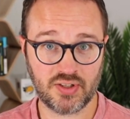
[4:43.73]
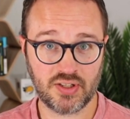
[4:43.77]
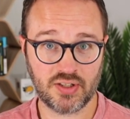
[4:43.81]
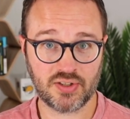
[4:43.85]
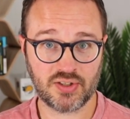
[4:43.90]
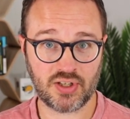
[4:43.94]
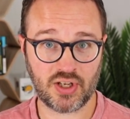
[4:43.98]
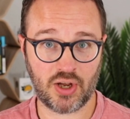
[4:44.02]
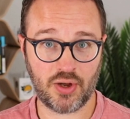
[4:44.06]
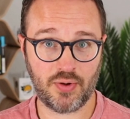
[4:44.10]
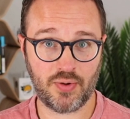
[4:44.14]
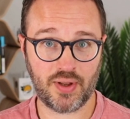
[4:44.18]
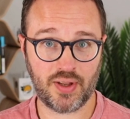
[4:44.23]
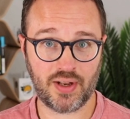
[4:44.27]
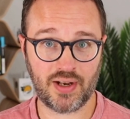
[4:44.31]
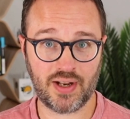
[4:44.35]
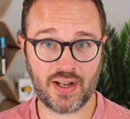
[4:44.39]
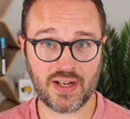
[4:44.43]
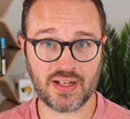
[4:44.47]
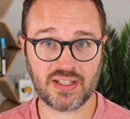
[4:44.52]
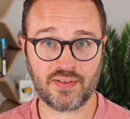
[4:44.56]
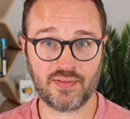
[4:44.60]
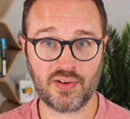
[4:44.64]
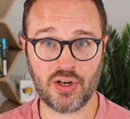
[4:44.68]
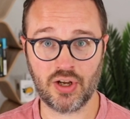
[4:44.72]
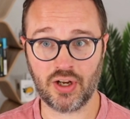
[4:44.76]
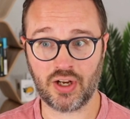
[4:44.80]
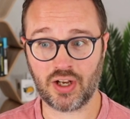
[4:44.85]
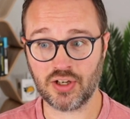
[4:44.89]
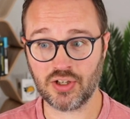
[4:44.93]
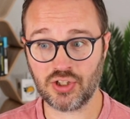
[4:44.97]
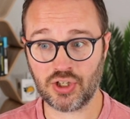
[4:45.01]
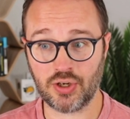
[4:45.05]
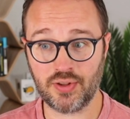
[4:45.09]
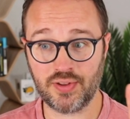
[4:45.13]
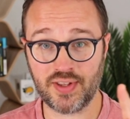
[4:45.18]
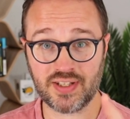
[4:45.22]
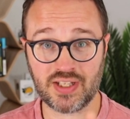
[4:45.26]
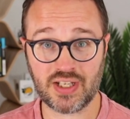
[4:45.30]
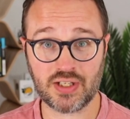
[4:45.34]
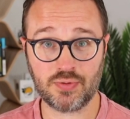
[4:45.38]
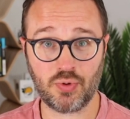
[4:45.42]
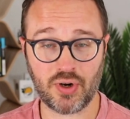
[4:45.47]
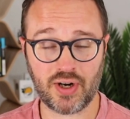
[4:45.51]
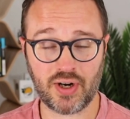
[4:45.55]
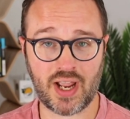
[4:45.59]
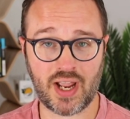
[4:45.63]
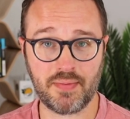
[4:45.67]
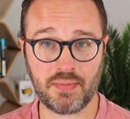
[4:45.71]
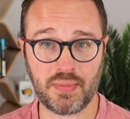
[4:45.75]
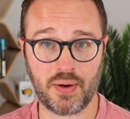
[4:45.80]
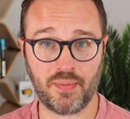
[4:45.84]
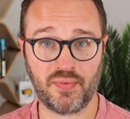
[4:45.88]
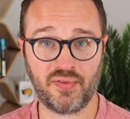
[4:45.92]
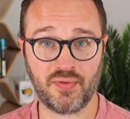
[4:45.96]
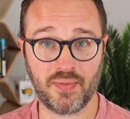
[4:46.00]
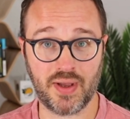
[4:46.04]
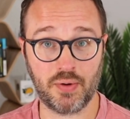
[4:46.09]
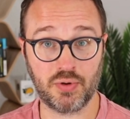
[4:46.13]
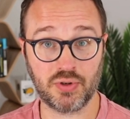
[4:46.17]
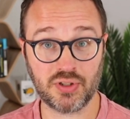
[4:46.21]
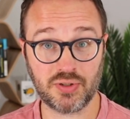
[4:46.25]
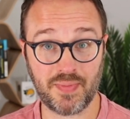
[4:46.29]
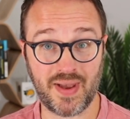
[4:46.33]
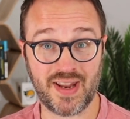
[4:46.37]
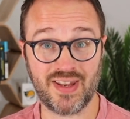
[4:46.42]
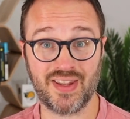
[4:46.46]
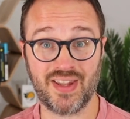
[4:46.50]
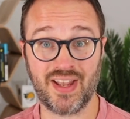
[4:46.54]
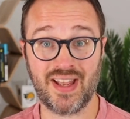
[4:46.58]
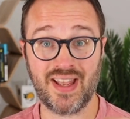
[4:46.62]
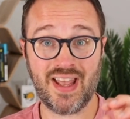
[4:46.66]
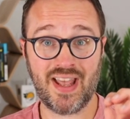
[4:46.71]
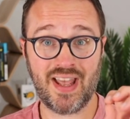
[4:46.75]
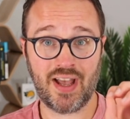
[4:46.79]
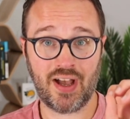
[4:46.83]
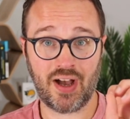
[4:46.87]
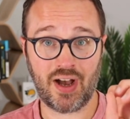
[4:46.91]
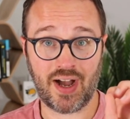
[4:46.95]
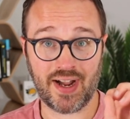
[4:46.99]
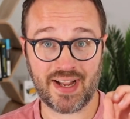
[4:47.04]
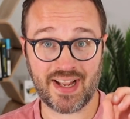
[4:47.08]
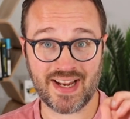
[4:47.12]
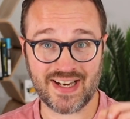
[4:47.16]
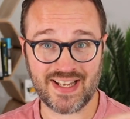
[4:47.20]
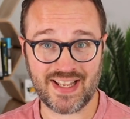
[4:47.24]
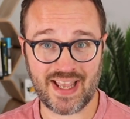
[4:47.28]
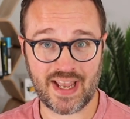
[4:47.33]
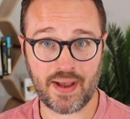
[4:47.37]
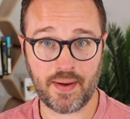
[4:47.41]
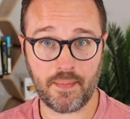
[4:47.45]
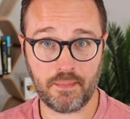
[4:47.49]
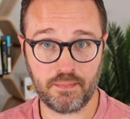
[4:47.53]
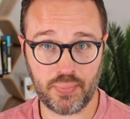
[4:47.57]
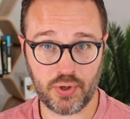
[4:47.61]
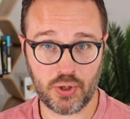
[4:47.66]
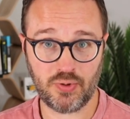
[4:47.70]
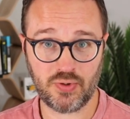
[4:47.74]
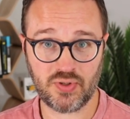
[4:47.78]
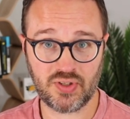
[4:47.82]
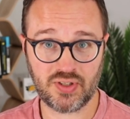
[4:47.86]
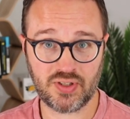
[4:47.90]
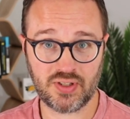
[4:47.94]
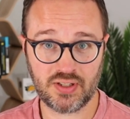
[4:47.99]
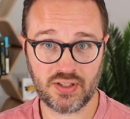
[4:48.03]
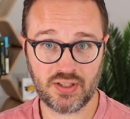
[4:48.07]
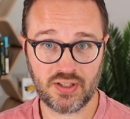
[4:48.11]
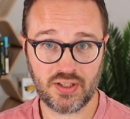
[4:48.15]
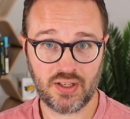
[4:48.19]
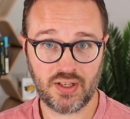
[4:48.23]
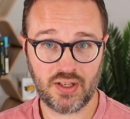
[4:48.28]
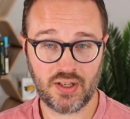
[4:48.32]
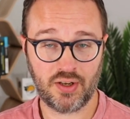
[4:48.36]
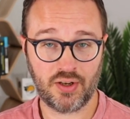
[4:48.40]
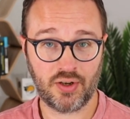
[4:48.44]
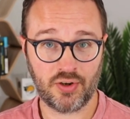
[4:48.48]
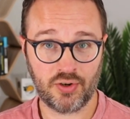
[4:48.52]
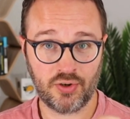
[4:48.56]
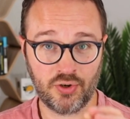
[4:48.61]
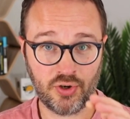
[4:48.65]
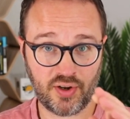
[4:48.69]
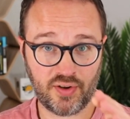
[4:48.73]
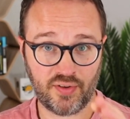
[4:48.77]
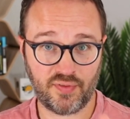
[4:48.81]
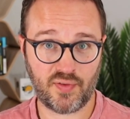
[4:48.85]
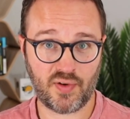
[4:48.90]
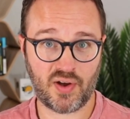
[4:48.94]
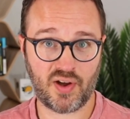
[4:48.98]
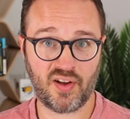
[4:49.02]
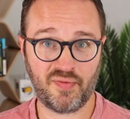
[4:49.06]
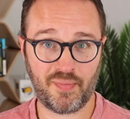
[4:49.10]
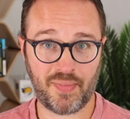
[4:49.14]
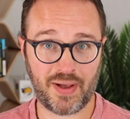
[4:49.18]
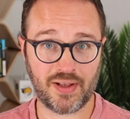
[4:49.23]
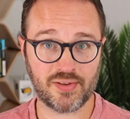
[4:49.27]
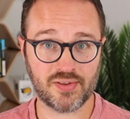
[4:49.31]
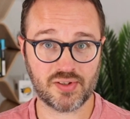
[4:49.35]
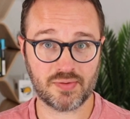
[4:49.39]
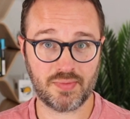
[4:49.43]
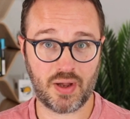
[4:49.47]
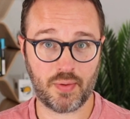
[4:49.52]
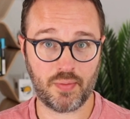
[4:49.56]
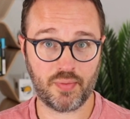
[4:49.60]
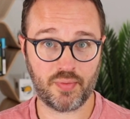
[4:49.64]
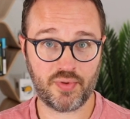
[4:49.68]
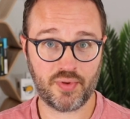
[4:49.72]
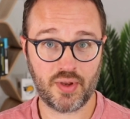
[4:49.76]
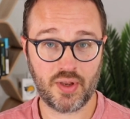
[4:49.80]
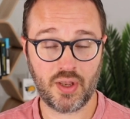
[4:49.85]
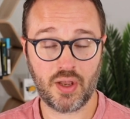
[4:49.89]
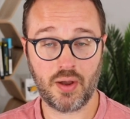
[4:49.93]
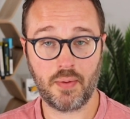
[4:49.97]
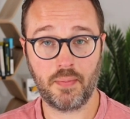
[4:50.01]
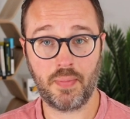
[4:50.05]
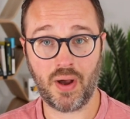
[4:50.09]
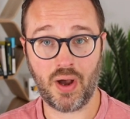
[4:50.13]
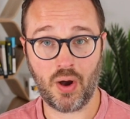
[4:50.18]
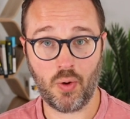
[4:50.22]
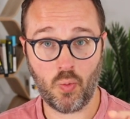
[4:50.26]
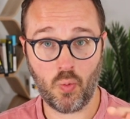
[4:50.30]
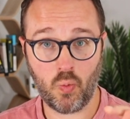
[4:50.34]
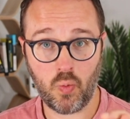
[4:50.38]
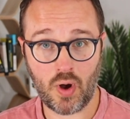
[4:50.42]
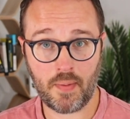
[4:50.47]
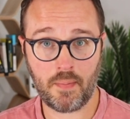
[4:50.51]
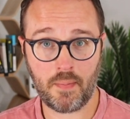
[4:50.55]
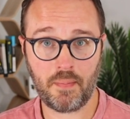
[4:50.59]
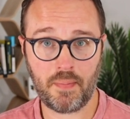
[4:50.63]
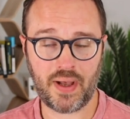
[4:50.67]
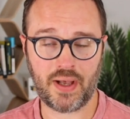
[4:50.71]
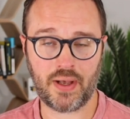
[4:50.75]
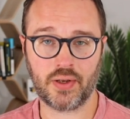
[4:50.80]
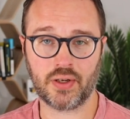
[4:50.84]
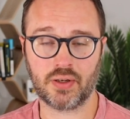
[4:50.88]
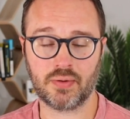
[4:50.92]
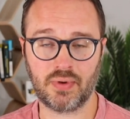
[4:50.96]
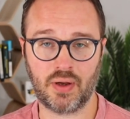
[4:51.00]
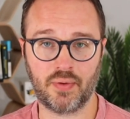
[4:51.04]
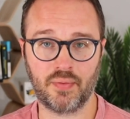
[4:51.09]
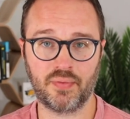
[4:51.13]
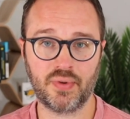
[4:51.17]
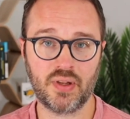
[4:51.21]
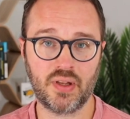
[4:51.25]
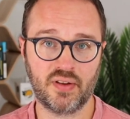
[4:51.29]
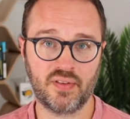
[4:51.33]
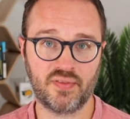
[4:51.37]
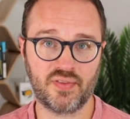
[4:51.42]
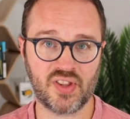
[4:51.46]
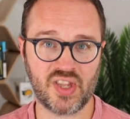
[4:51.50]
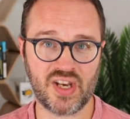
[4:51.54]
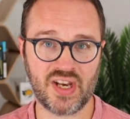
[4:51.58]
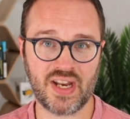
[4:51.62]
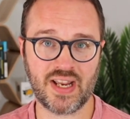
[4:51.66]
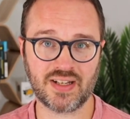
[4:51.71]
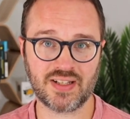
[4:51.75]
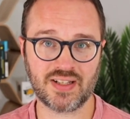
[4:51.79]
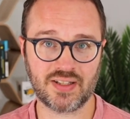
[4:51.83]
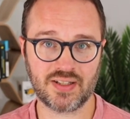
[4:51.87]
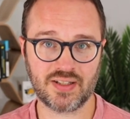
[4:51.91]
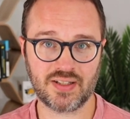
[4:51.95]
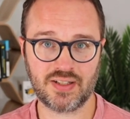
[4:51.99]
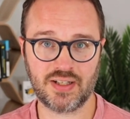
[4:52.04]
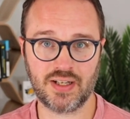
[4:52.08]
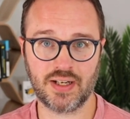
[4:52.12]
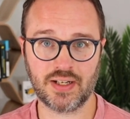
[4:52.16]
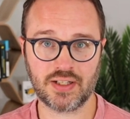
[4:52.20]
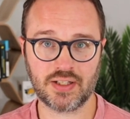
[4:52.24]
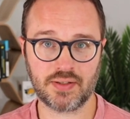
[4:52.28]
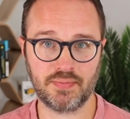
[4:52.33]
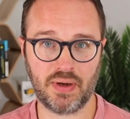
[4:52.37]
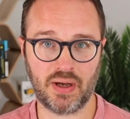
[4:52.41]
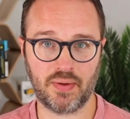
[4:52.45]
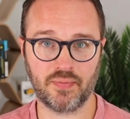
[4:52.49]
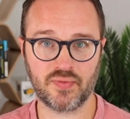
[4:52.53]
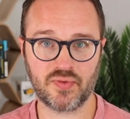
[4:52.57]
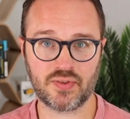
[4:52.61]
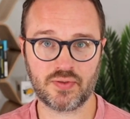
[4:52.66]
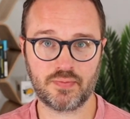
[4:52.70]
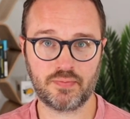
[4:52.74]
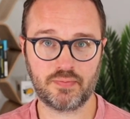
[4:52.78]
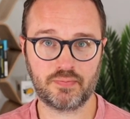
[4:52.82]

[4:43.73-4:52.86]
So let's have a look. I'll show you. This is what came up for me, which meant that I can get Boost, not at £5 a month, but at £1 a month for the next 6 months.